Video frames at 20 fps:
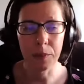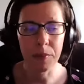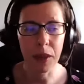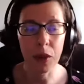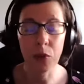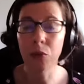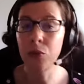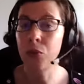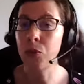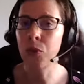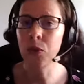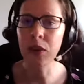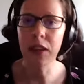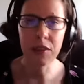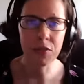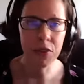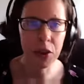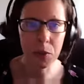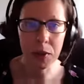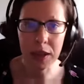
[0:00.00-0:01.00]
it was
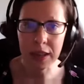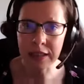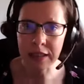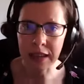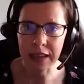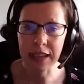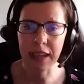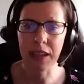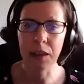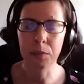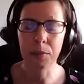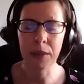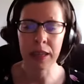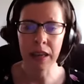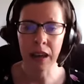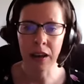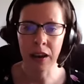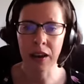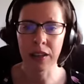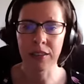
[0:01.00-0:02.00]
really very exciting
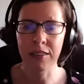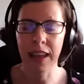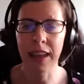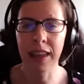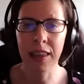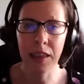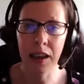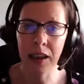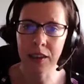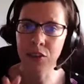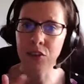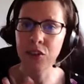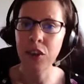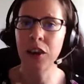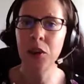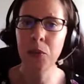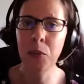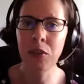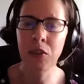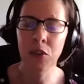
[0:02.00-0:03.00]
because I
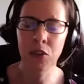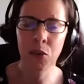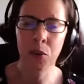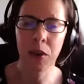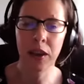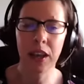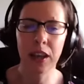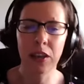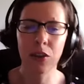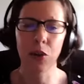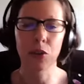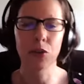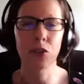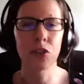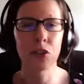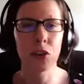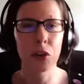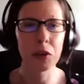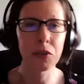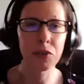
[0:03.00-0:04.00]
started with the training, not
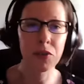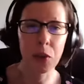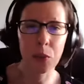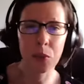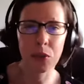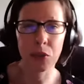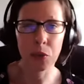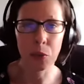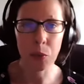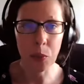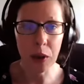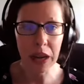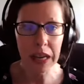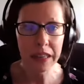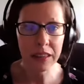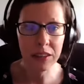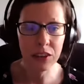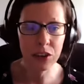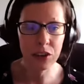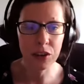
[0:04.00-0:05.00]
sure if I was a
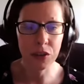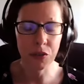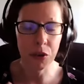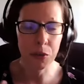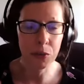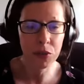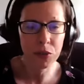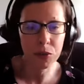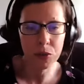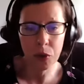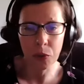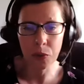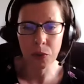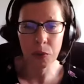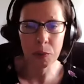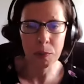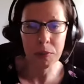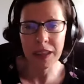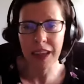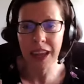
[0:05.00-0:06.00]
writer, if I was going
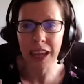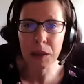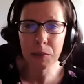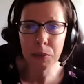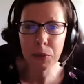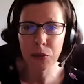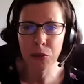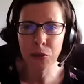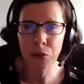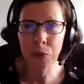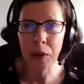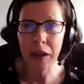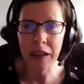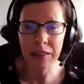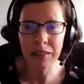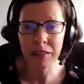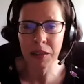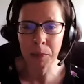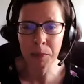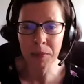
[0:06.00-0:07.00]
to be able to
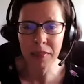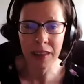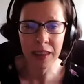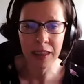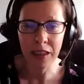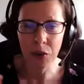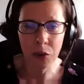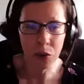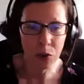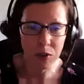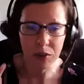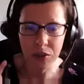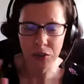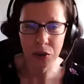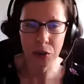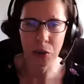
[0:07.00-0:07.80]
write something, or